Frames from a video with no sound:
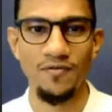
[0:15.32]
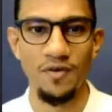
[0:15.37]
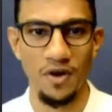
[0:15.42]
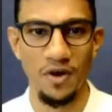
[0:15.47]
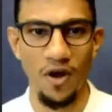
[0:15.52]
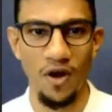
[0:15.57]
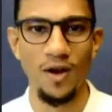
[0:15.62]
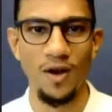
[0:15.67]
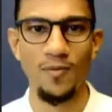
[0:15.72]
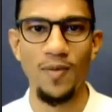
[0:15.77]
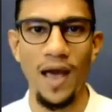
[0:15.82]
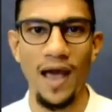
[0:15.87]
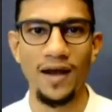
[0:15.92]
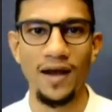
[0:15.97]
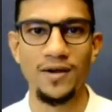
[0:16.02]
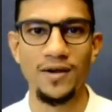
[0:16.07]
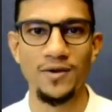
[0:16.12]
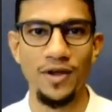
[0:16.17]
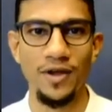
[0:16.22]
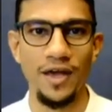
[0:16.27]
We're all
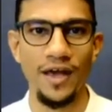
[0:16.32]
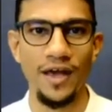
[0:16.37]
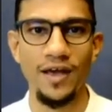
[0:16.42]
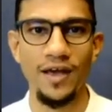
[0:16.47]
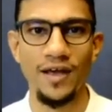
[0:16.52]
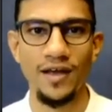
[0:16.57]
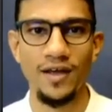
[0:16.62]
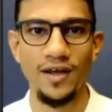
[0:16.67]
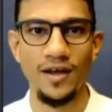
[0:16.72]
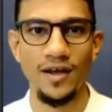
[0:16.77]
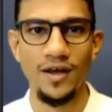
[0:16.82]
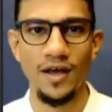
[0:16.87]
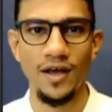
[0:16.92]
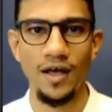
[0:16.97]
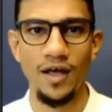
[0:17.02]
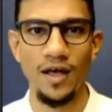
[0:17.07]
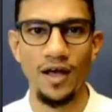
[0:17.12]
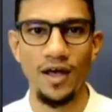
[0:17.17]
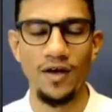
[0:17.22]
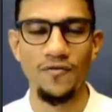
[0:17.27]
back today
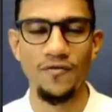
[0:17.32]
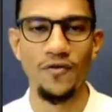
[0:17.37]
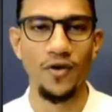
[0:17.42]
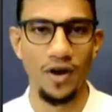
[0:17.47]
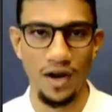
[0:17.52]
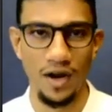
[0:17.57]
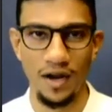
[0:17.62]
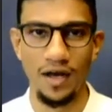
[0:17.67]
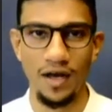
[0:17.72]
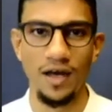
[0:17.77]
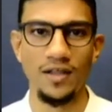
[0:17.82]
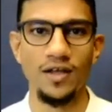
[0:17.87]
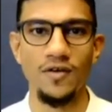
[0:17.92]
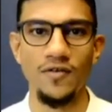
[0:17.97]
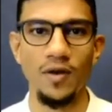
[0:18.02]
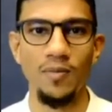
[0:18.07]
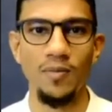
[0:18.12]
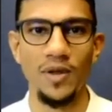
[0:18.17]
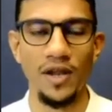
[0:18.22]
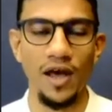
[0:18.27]
for
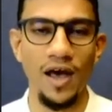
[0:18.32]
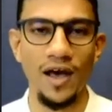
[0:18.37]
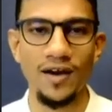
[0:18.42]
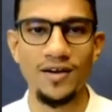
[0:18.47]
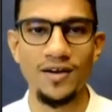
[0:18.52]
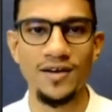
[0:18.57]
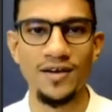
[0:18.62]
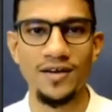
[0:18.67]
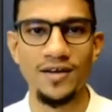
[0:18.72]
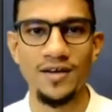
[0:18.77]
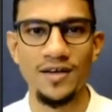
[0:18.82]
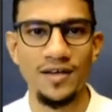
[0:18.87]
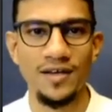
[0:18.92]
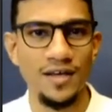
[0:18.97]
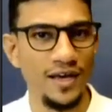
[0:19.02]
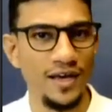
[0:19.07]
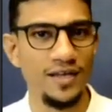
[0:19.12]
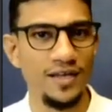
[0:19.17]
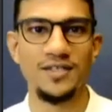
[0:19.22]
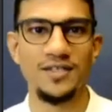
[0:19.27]
another webinar.
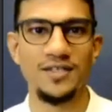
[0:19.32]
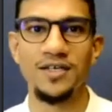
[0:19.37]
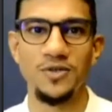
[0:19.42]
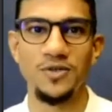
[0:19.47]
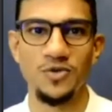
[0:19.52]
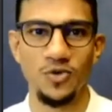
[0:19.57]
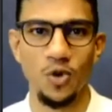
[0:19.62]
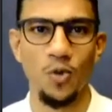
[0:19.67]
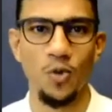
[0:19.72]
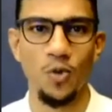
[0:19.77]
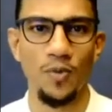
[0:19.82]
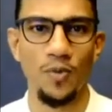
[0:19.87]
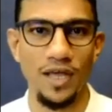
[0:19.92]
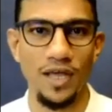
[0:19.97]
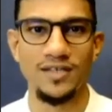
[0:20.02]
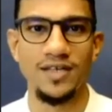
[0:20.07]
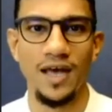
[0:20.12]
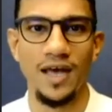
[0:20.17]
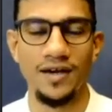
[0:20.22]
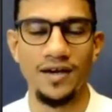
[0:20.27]
I can see so
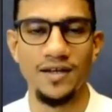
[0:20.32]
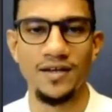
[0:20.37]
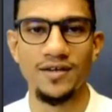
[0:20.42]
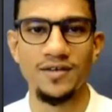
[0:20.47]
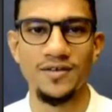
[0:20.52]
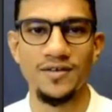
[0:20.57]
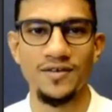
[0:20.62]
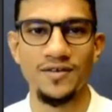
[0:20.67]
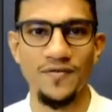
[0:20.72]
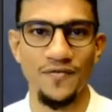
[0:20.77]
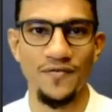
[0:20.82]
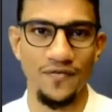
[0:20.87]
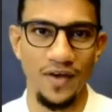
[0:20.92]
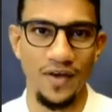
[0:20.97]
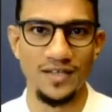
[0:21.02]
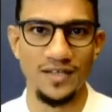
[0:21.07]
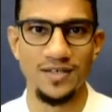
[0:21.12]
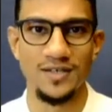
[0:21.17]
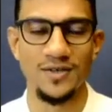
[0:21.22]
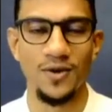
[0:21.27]
many exciting
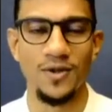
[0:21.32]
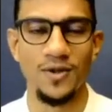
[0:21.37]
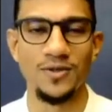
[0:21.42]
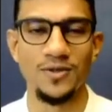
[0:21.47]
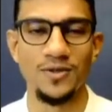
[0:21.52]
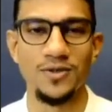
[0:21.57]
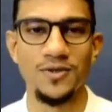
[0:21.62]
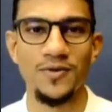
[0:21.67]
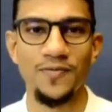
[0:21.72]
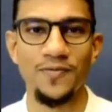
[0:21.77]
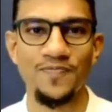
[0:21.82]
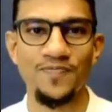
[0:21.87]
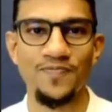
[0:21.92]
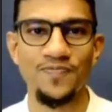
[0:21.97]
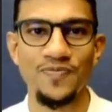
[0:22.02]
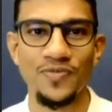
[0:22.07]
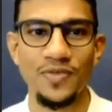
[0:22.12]
faces also.